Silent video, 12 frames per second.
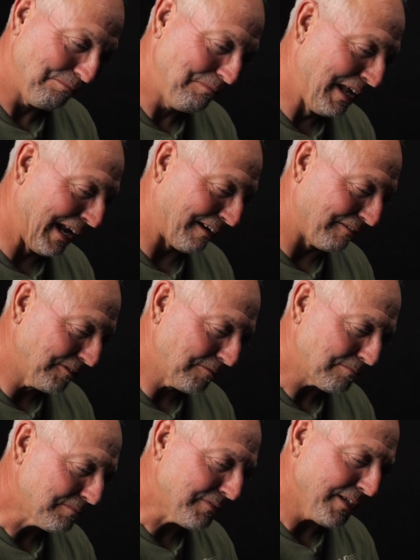I
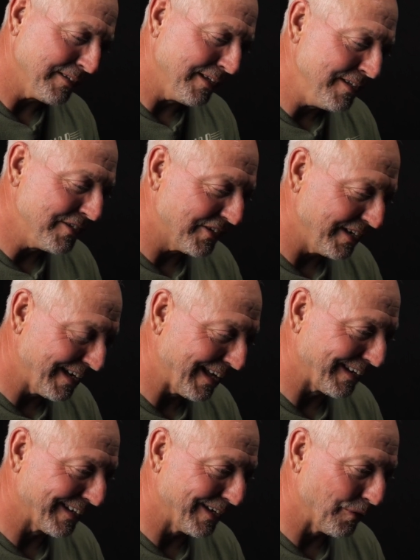didn't see an
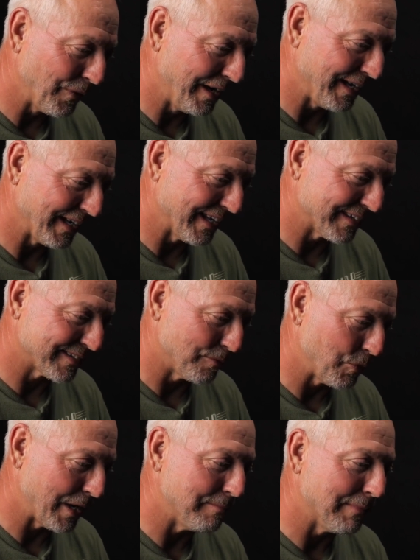elegant way to get some
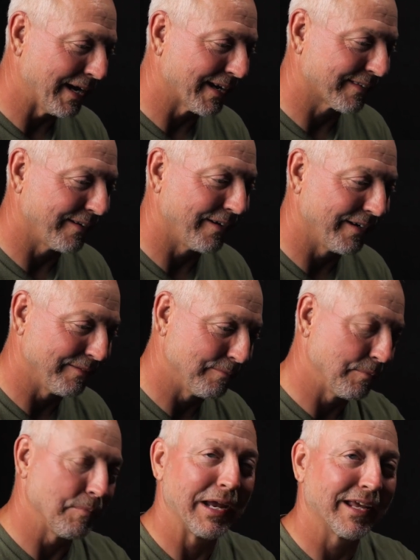weight back there
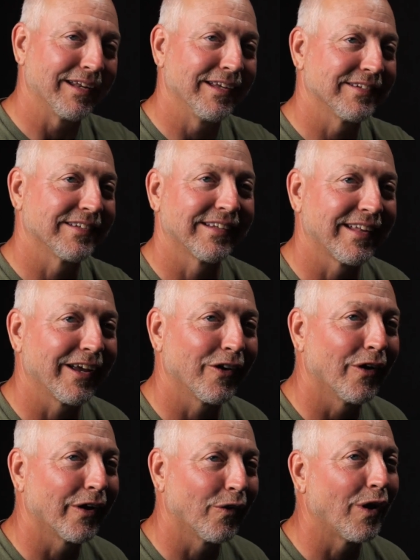and make it easy to take
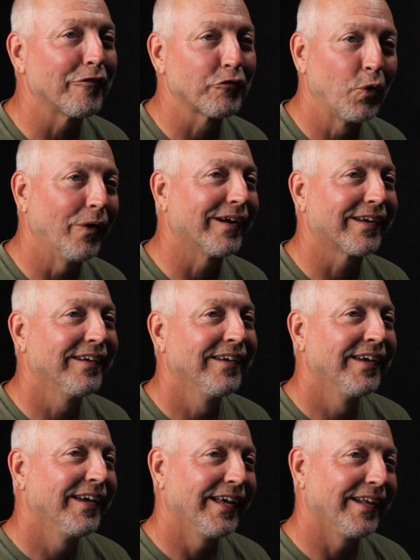on and off quick,
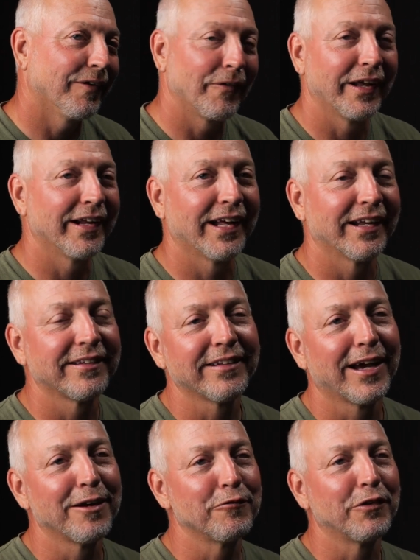and I ran out of
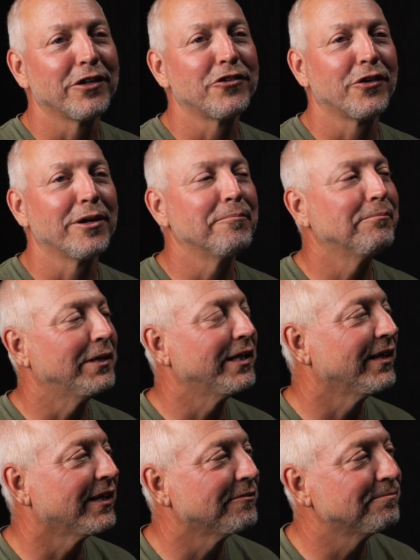time for the trip. But
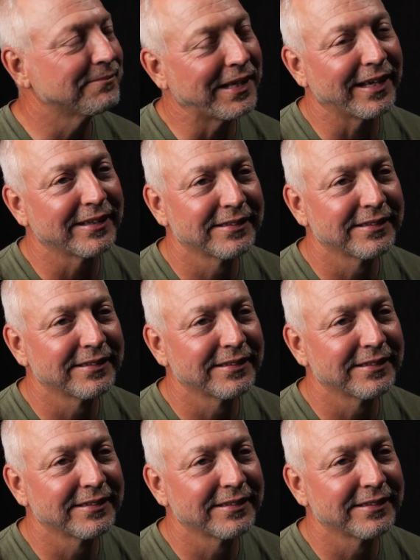yeah.